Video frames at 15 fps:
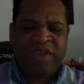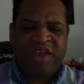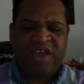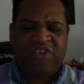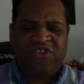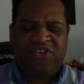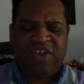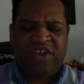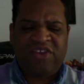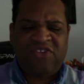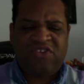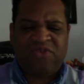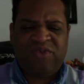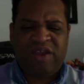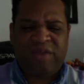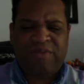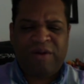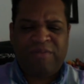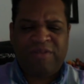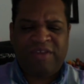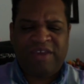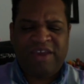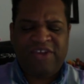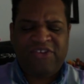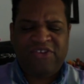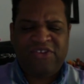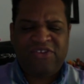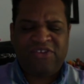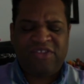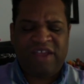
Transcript: SJS Direct publications,